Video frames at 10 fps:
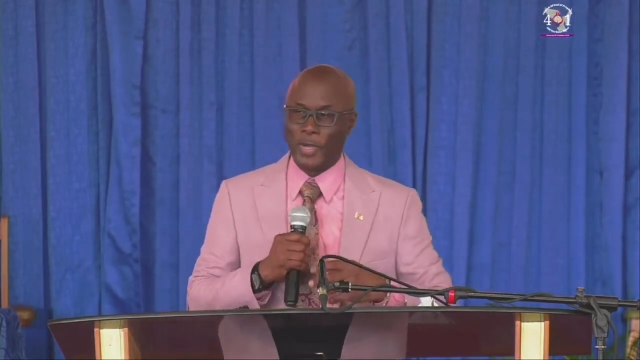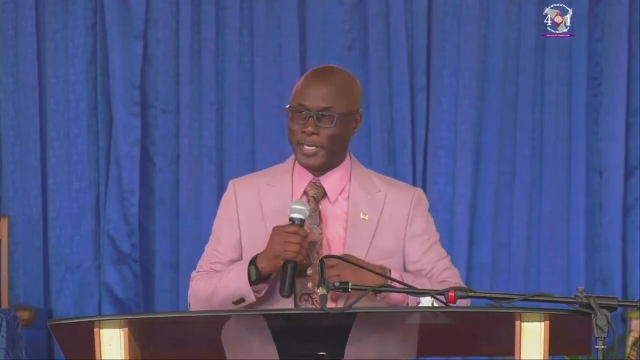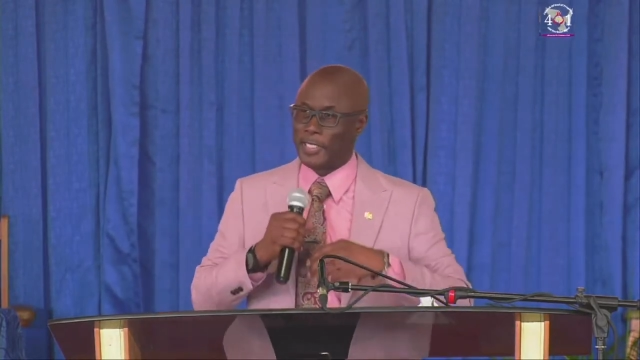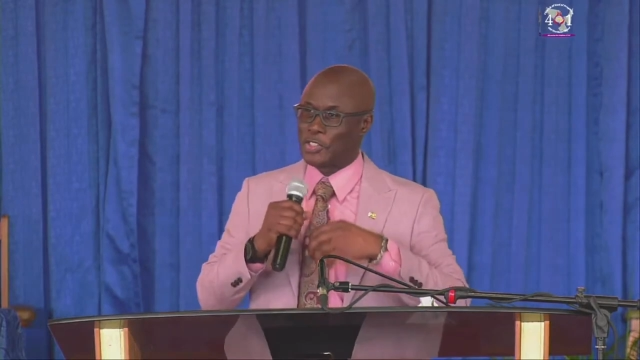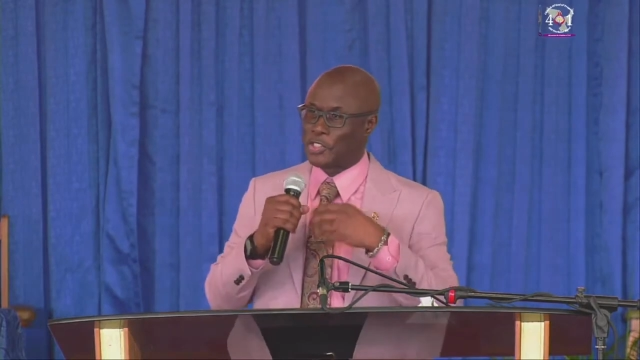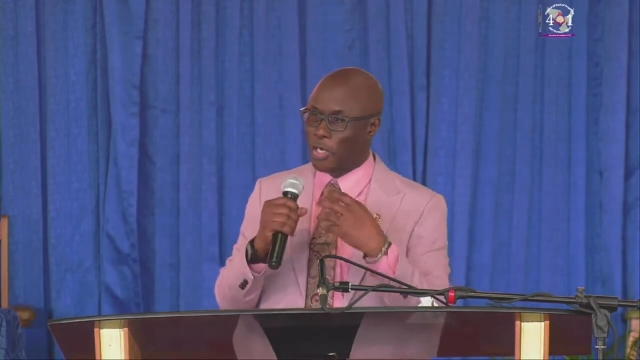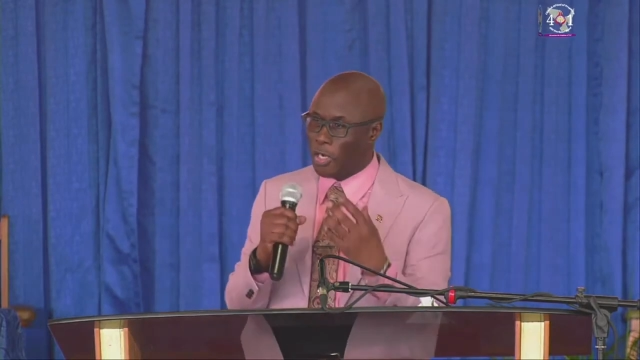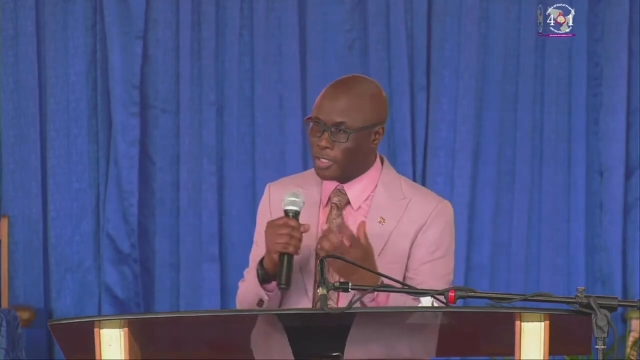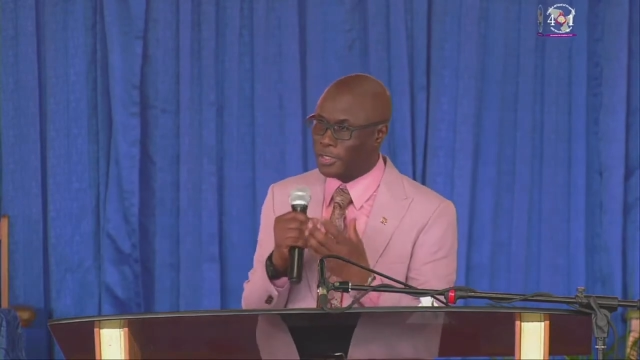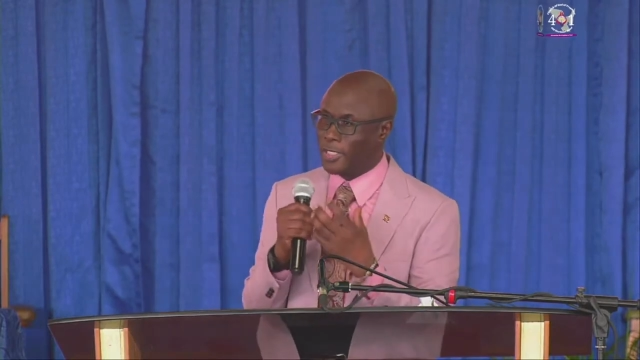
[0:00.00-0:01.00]
when they
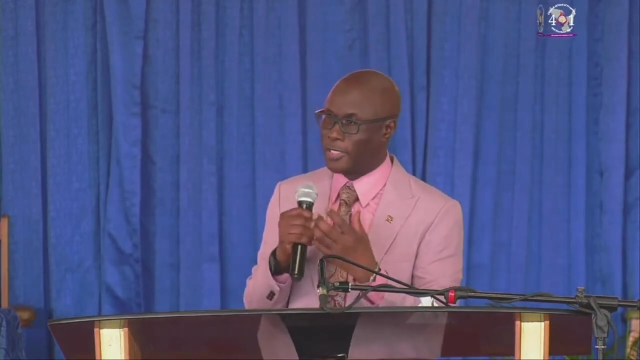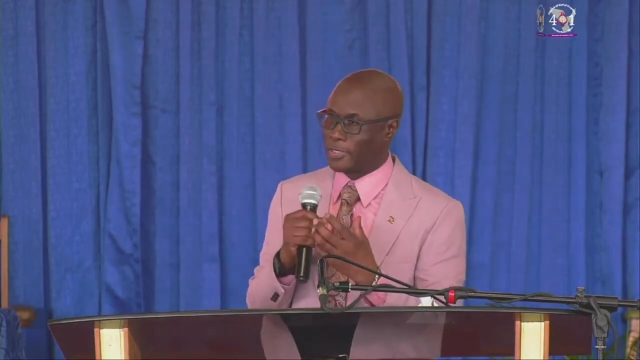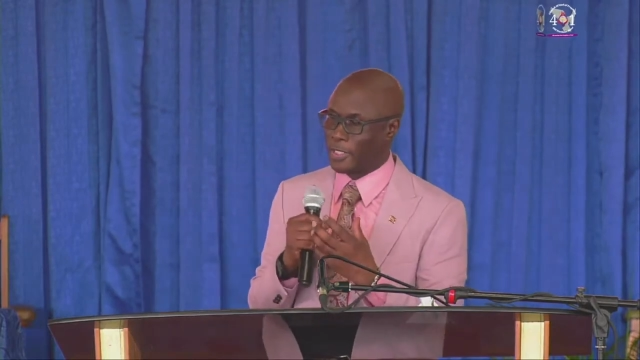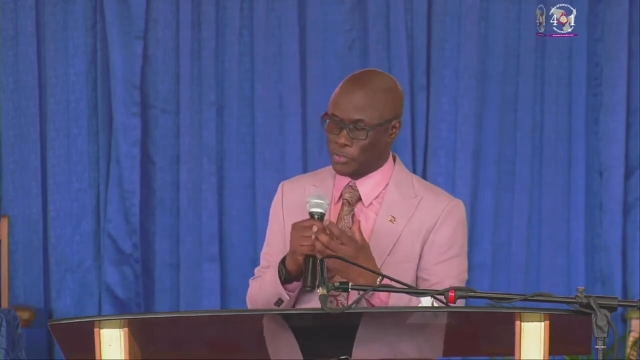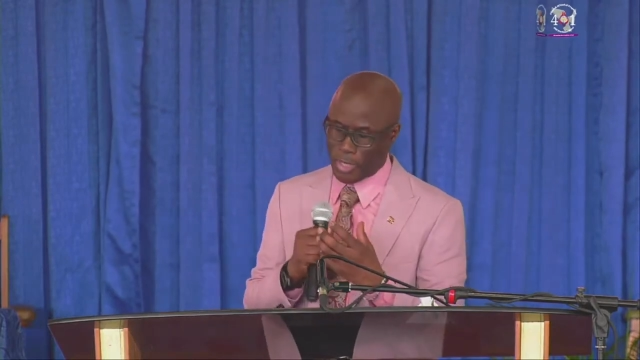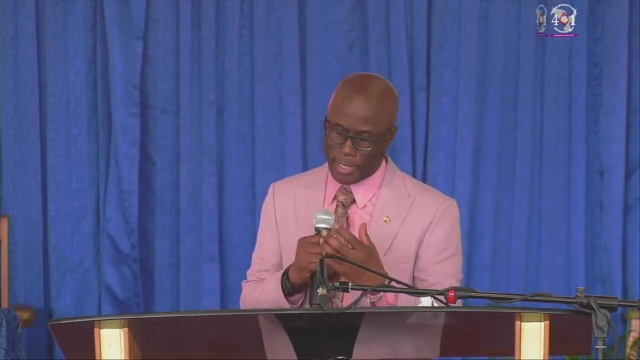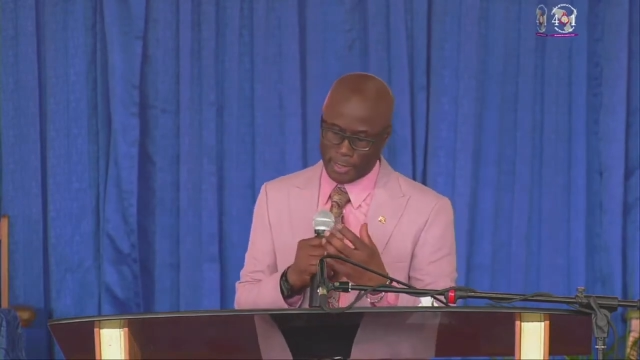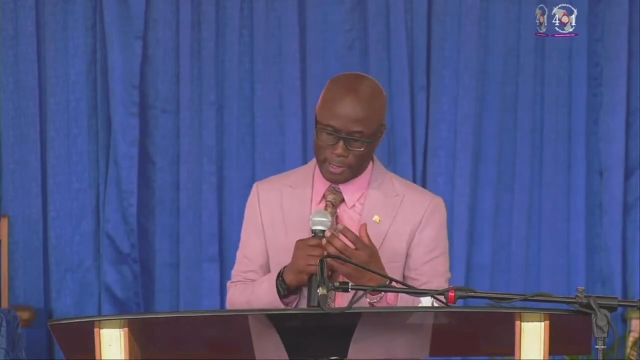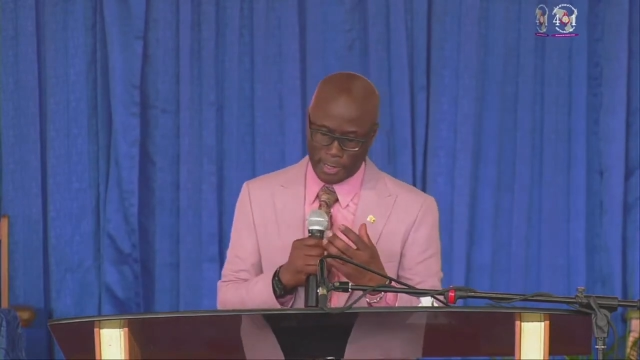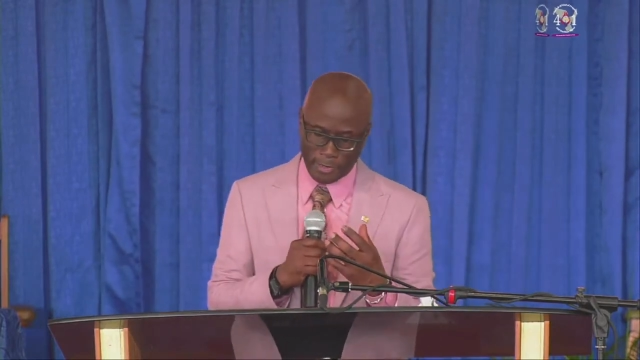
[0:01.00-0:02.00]
saw Jesus
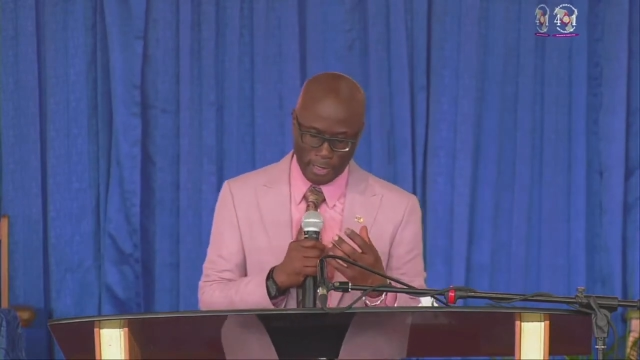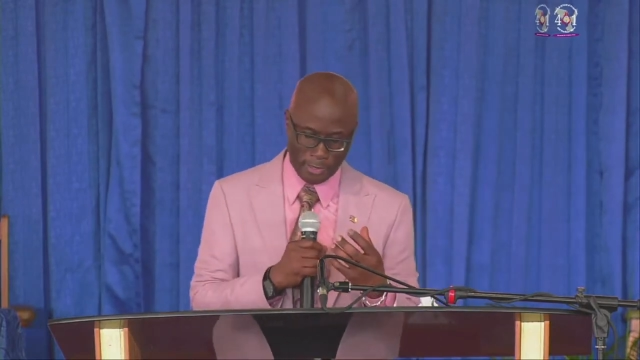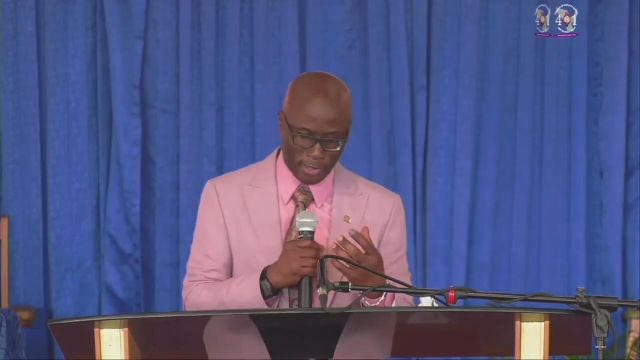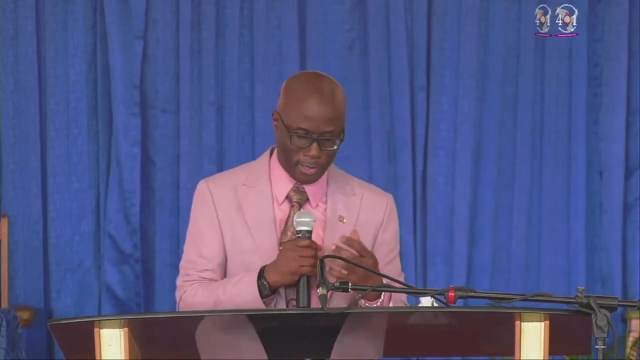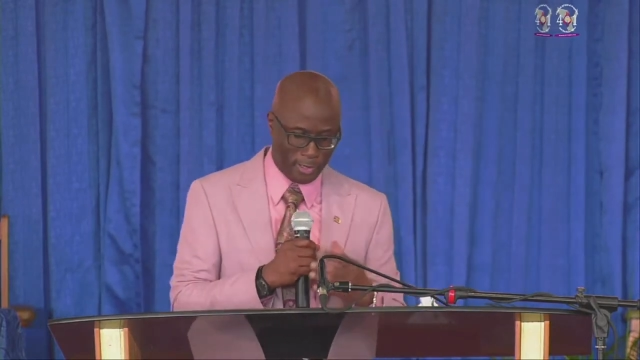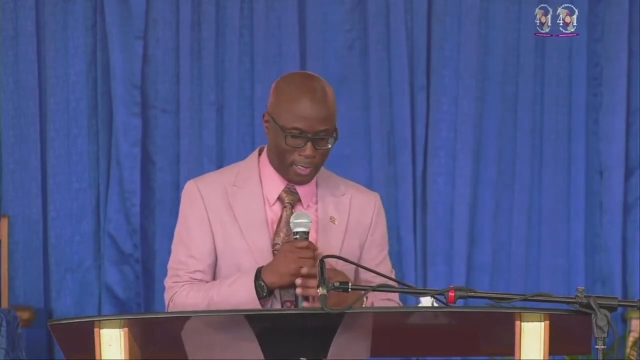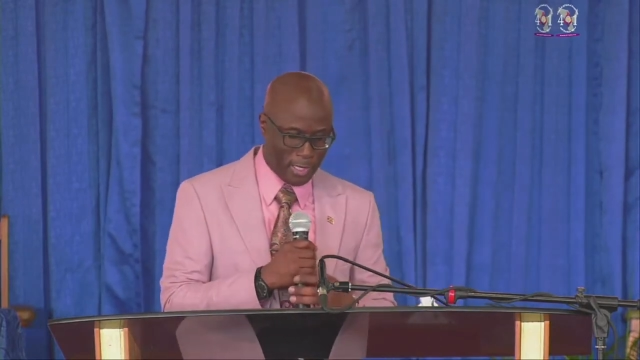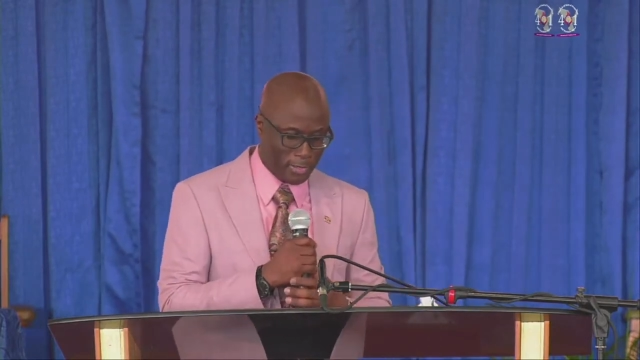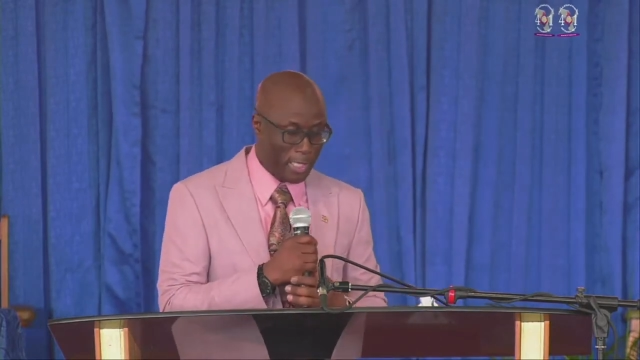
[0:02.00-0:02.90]
riding on a donkey